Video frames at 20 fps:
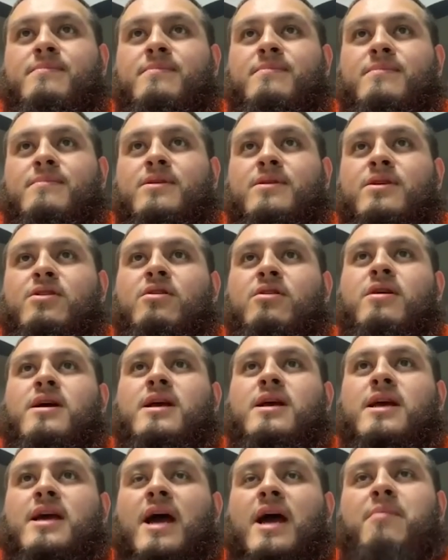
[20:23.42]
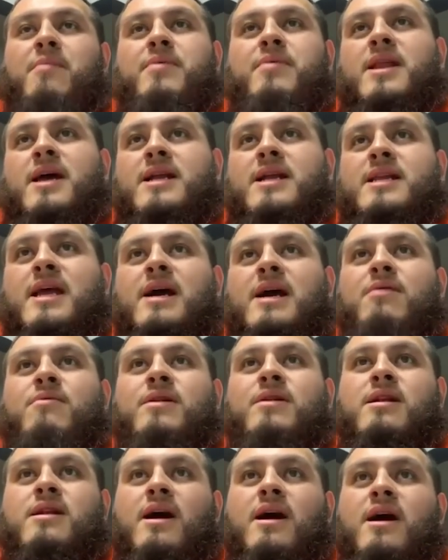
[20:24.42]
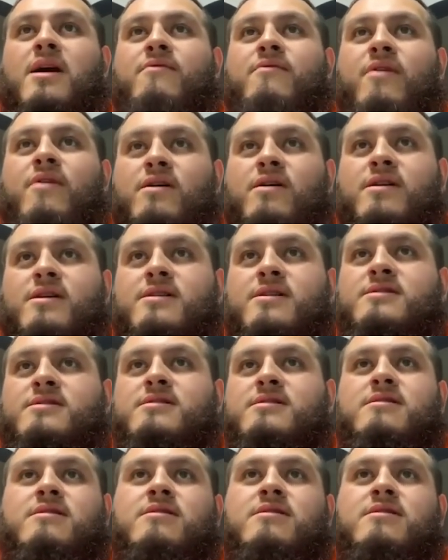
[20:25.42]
it happened like that with a lot of artists.